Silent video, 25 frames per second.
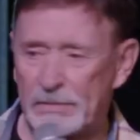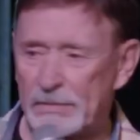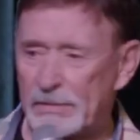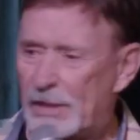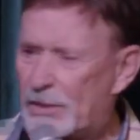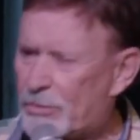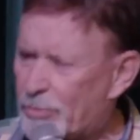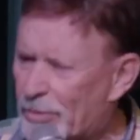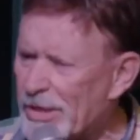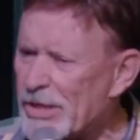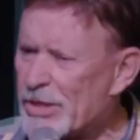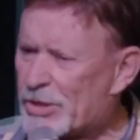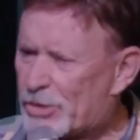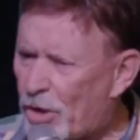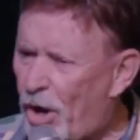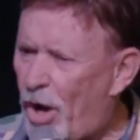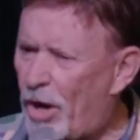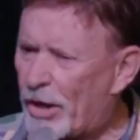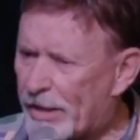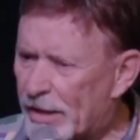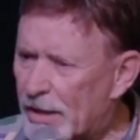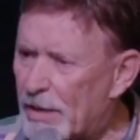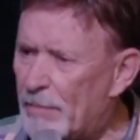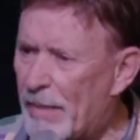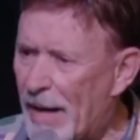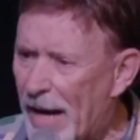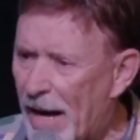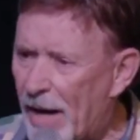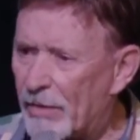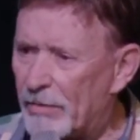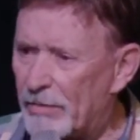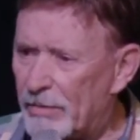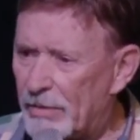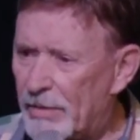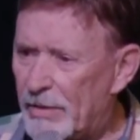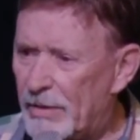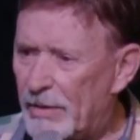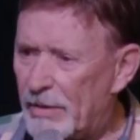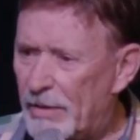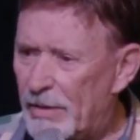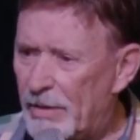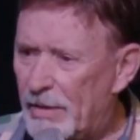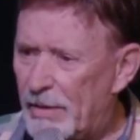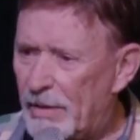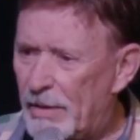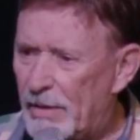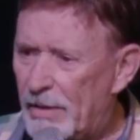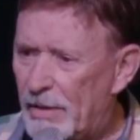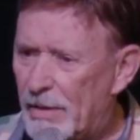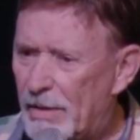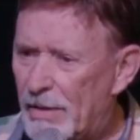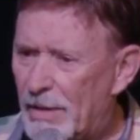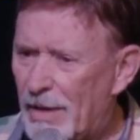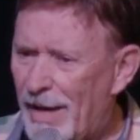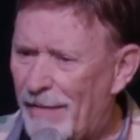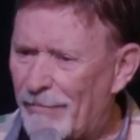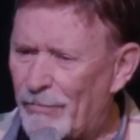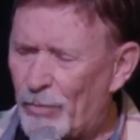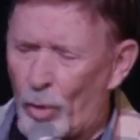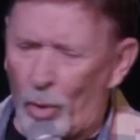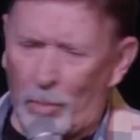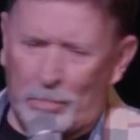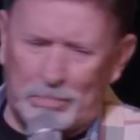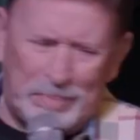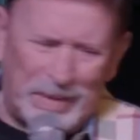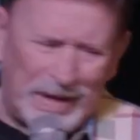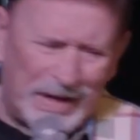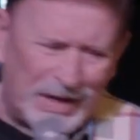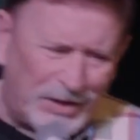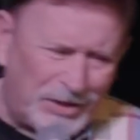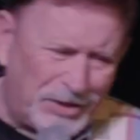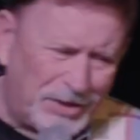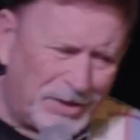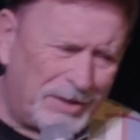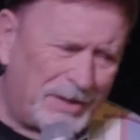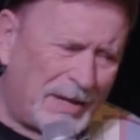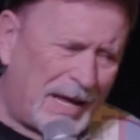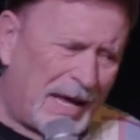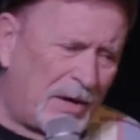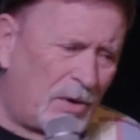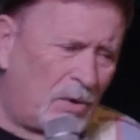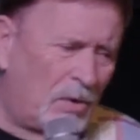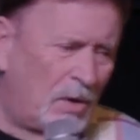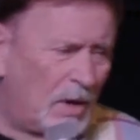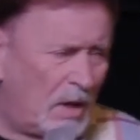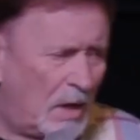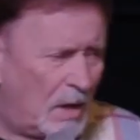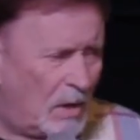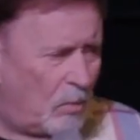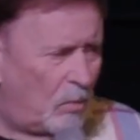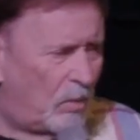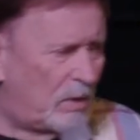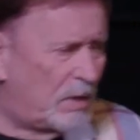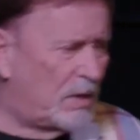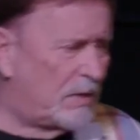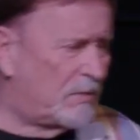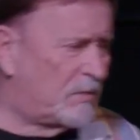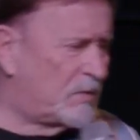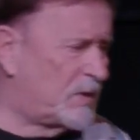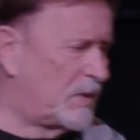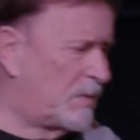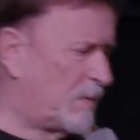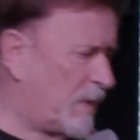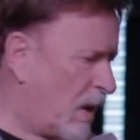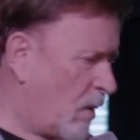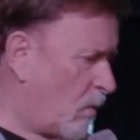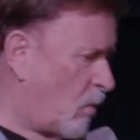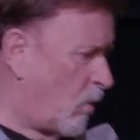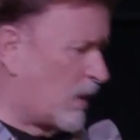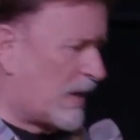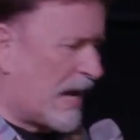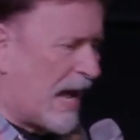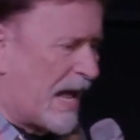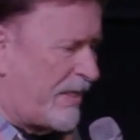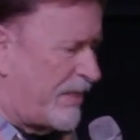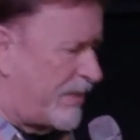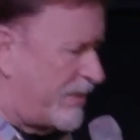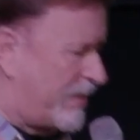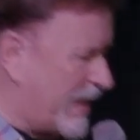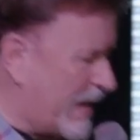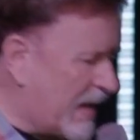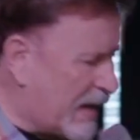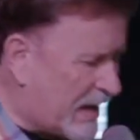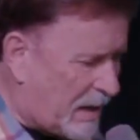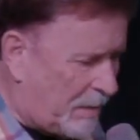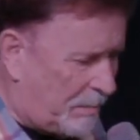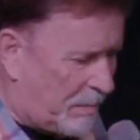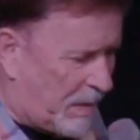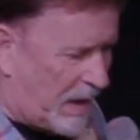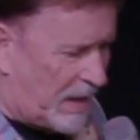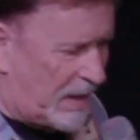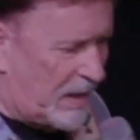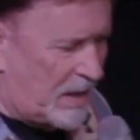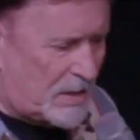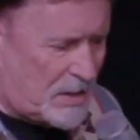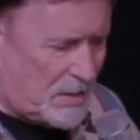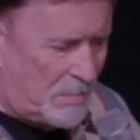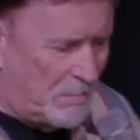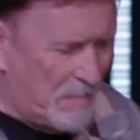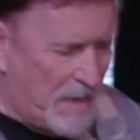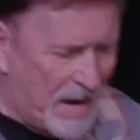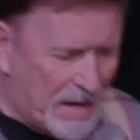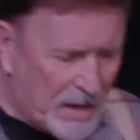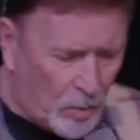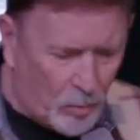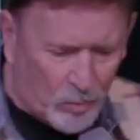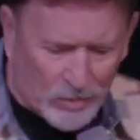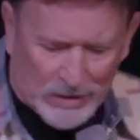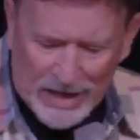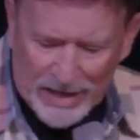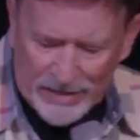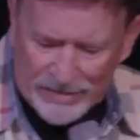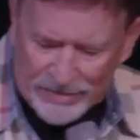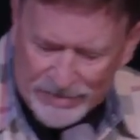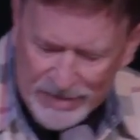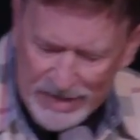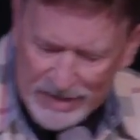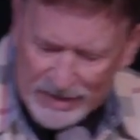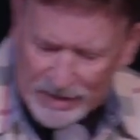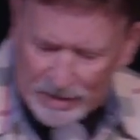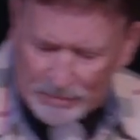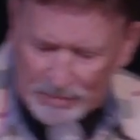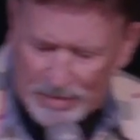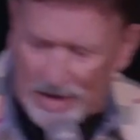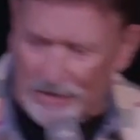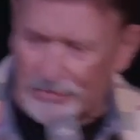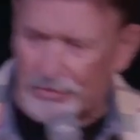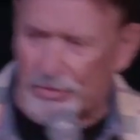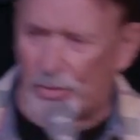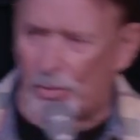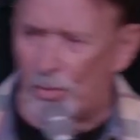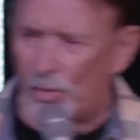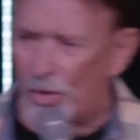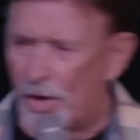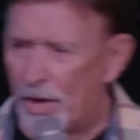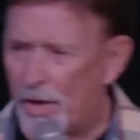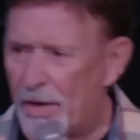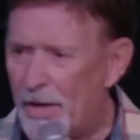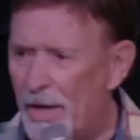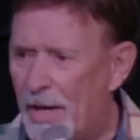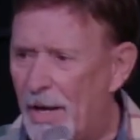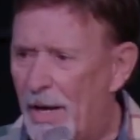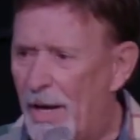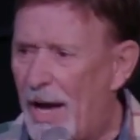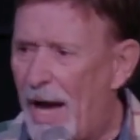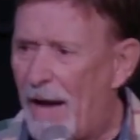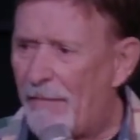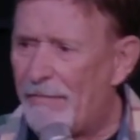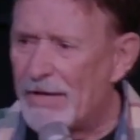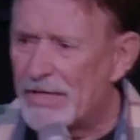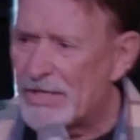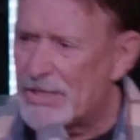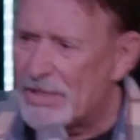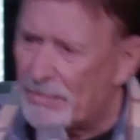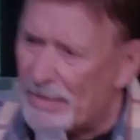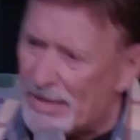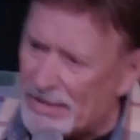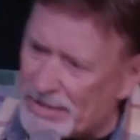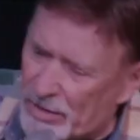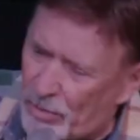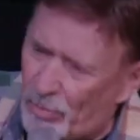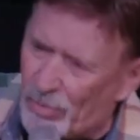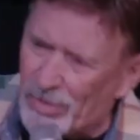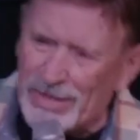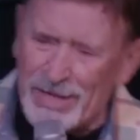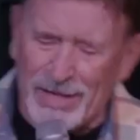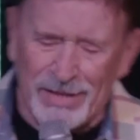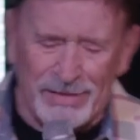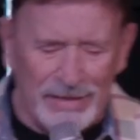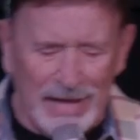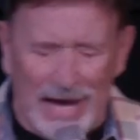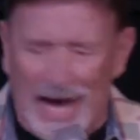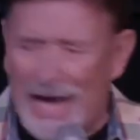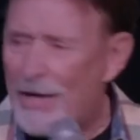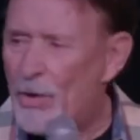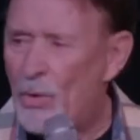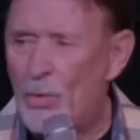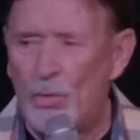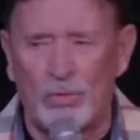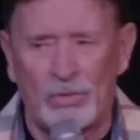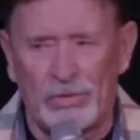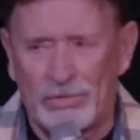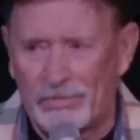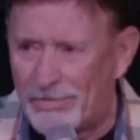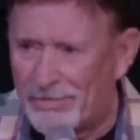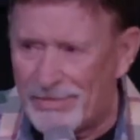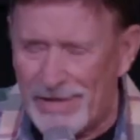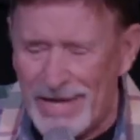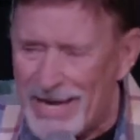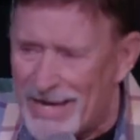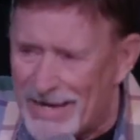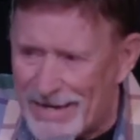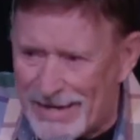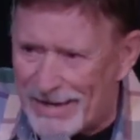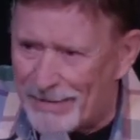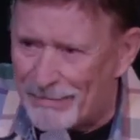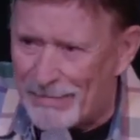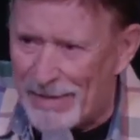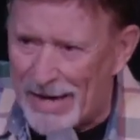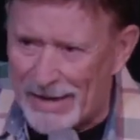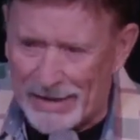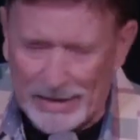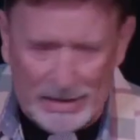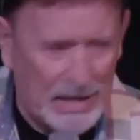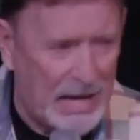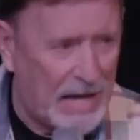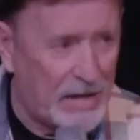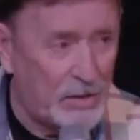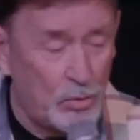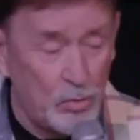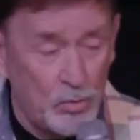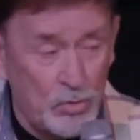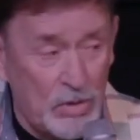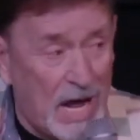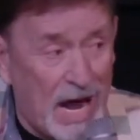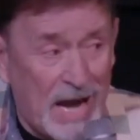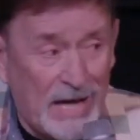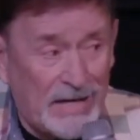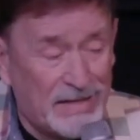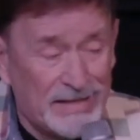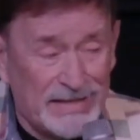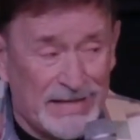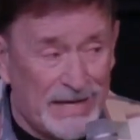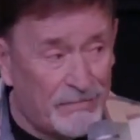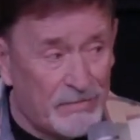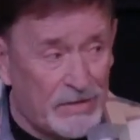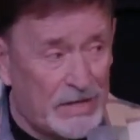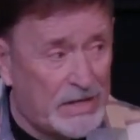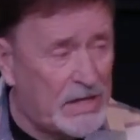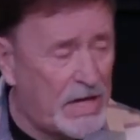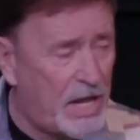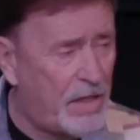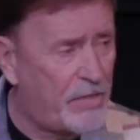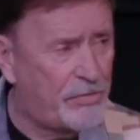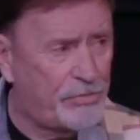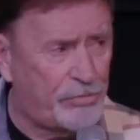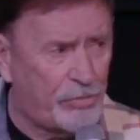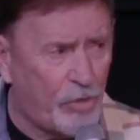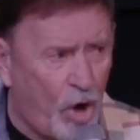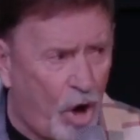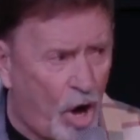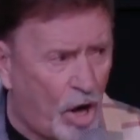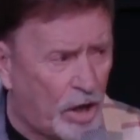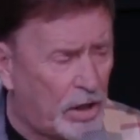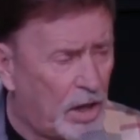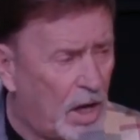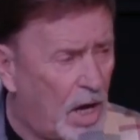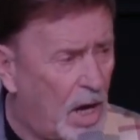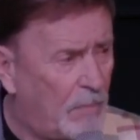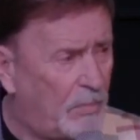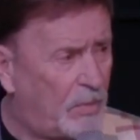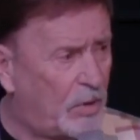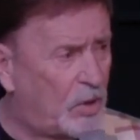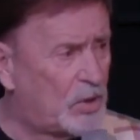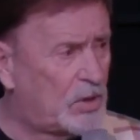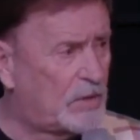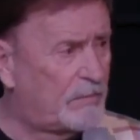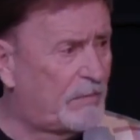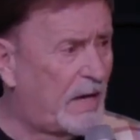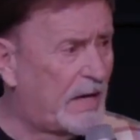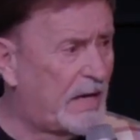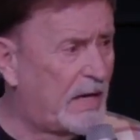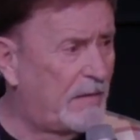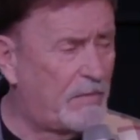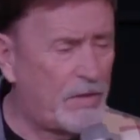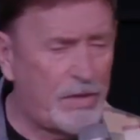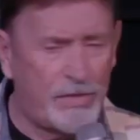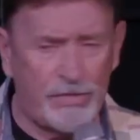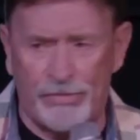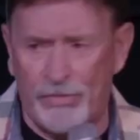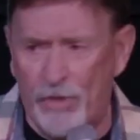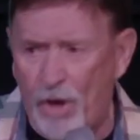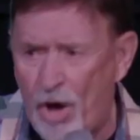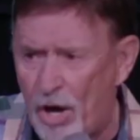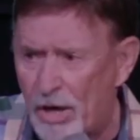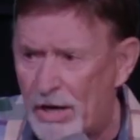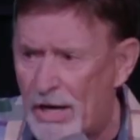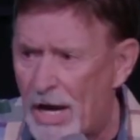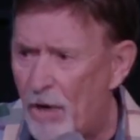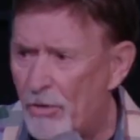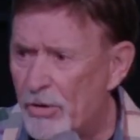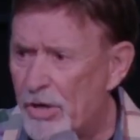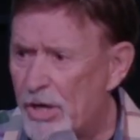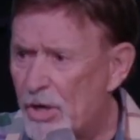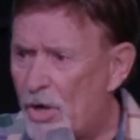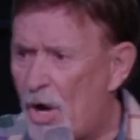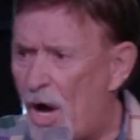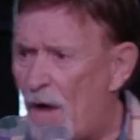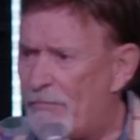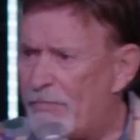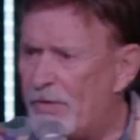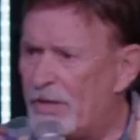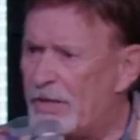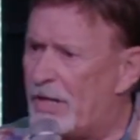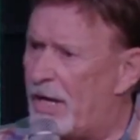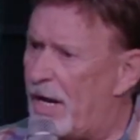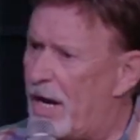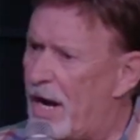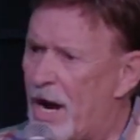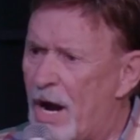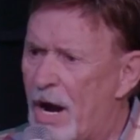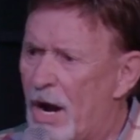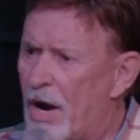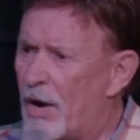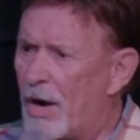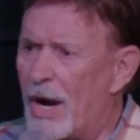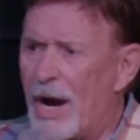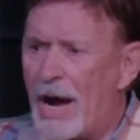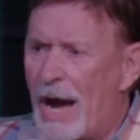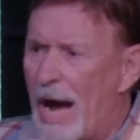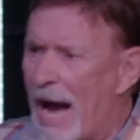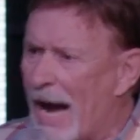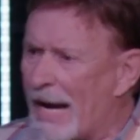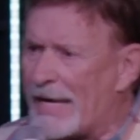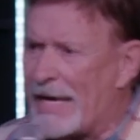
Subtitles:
That's what he's talking about. I have no opinion. I don't. What is the, what I think about? It doesn't matter what I think about the word. I've had somebody say, what do you think? I don't think about it. I do not give it any thought because if I give it thought, I'll get off into error. I